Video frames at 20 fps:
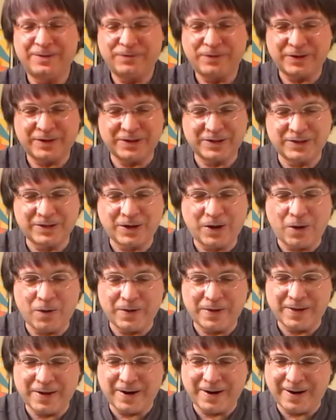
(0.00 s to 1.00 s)
you just go
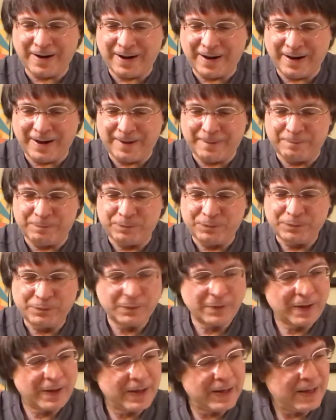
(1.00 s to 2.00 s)
in there, um,
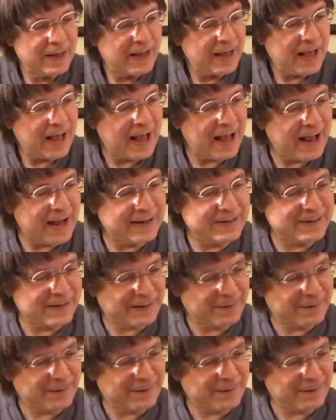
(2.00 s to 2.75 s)
and